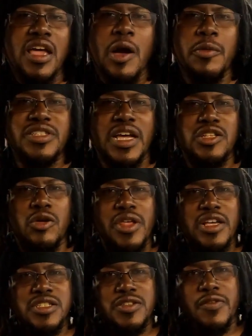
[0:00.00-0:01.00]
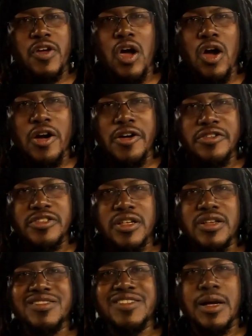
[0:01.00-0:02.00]
and we take donations of cars
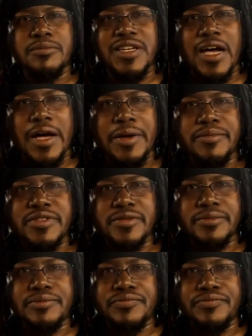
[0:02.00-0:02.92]
sometimes.